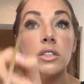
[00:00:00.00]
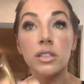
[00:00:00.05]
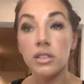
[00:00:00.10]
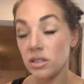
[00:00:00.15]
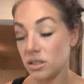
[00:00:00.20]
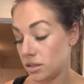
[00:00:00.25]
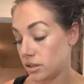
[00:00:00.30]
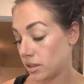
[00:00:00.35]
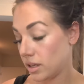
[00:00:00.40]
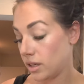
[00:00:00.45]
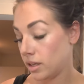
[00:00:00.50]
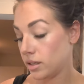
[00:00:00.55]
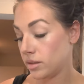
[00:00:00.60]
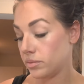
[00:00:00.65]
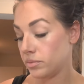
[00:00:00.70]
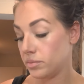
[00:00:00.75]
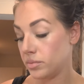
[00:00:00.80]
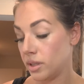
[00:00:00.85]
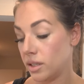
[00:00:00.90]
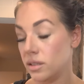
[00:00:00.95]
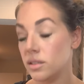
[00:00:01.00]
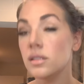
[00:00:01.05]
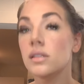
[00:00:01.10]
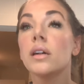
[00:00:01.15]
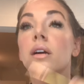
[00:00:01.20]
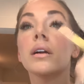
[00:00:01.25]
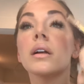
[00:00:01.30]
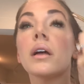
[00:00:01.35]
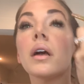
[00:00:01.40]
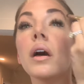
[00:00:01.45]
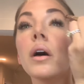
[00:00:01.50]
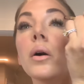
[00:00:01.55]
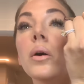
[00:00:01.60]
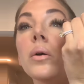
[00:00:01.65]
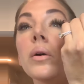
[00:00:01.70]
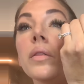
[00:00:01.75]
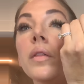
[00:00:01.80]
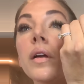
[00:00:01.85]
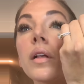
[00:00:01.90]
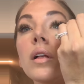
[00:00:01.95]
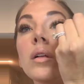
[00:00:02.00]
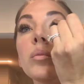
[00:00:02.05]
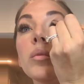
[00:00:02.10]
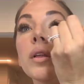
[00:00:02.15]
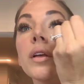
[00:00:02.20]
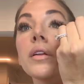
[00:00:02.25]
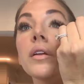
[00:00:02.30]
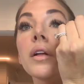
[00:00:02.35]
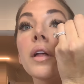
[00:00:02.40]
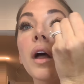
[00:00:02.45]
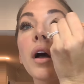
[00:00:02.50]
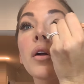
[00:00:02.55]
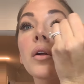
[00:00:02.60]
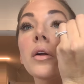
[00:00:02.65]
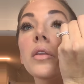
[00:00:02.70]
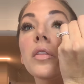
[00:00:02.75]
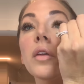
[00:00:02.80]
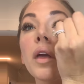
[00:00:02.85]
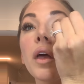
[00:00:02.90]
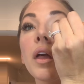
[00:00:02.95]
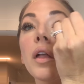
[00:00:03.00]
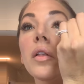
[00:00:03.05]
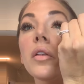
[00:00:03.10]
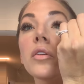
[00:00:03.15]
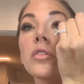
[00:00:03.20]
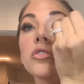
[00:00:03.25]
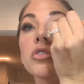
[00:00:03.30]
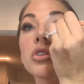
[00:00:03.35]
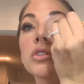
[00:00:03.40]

I just kind of place it there and go, and then I'll blend it out at the end,